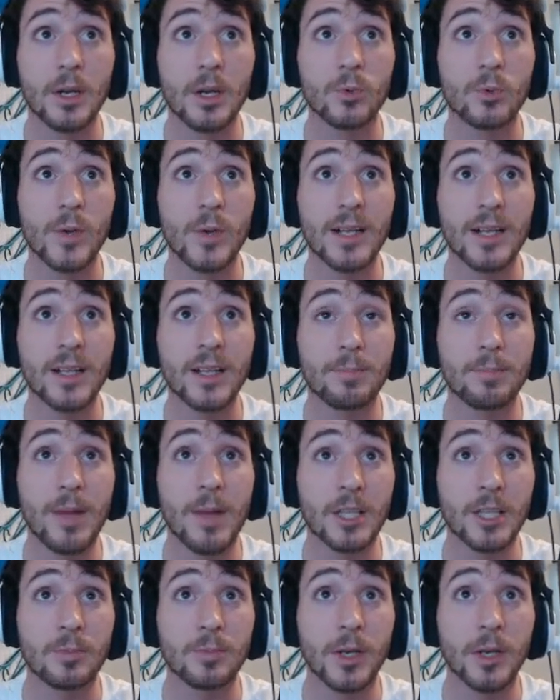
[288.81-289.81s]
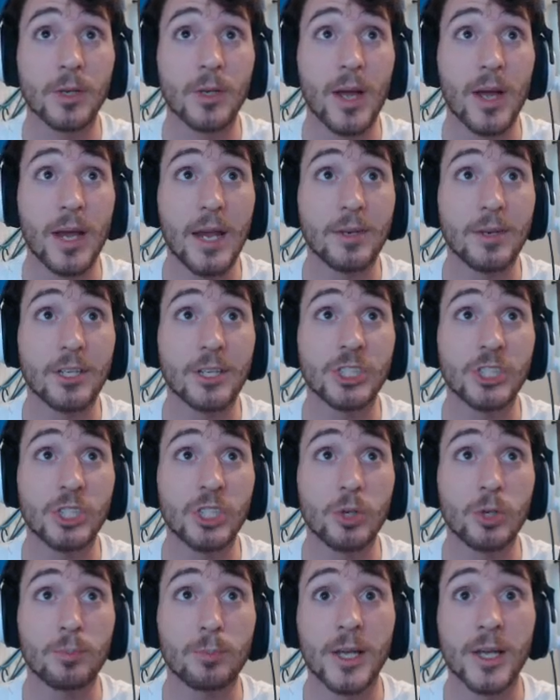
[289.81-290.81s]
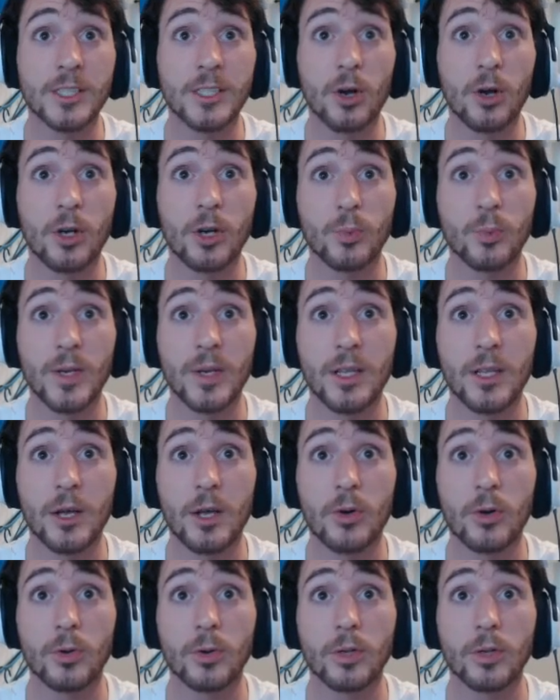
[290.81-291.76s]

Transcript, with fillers: Right-click mouse button while aiming to shoot. Press R to reload.